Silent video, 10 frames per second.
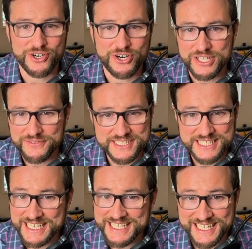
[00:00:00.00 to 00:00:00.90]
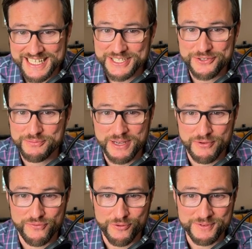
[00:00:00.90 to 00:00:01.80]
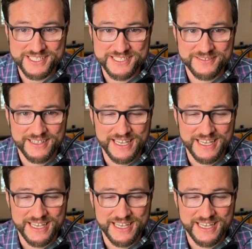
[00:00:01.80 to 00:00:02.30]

All of this had nothing to do with my performance.